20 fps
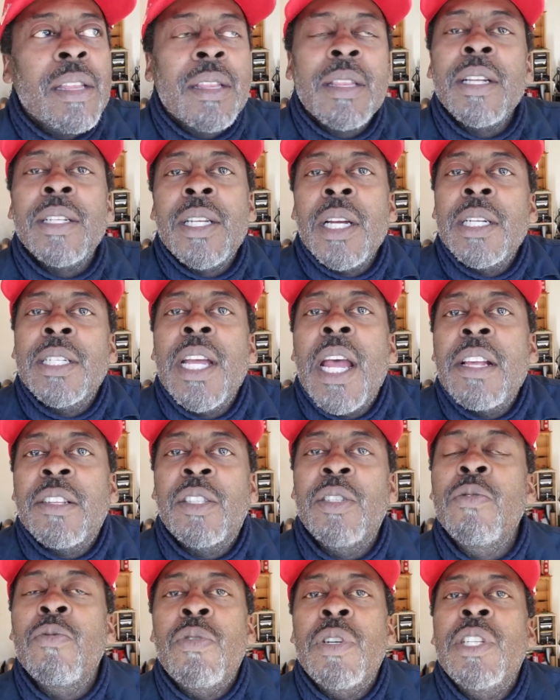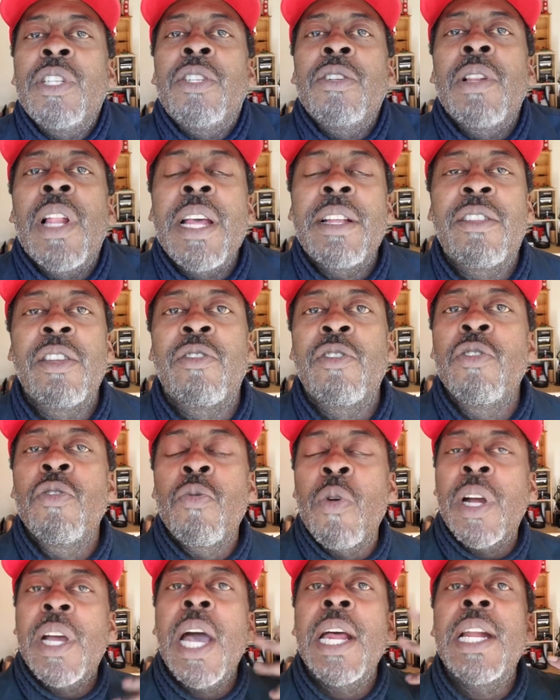The judge asked you, what did you like to do?
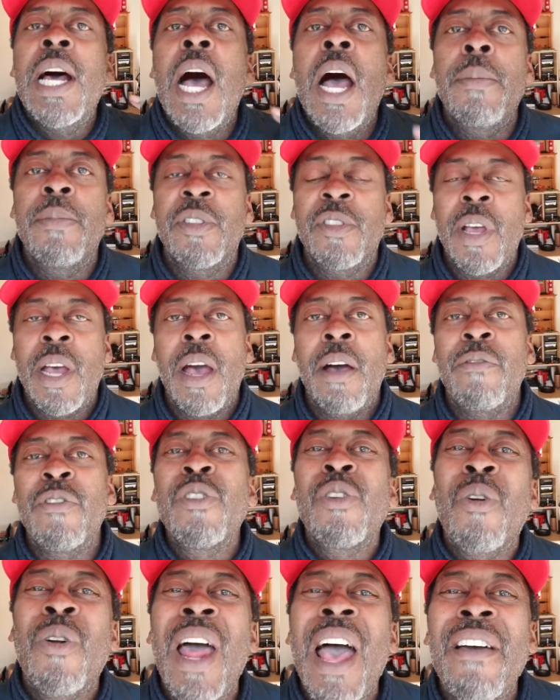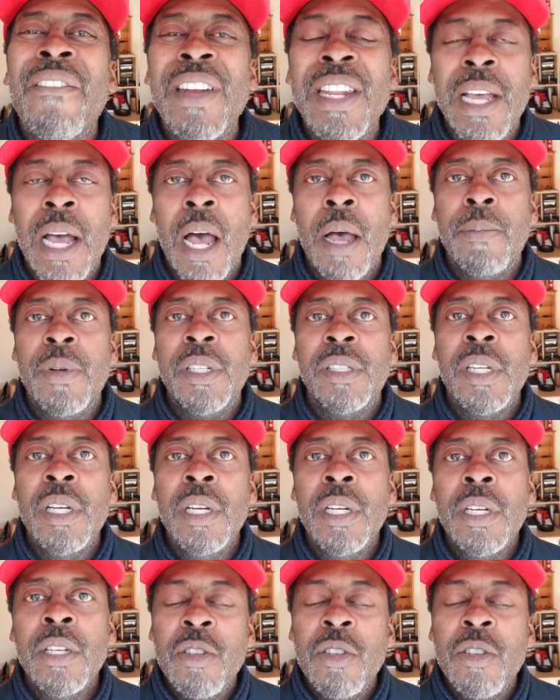What kind of hobbies you have? You don't have any hobbies?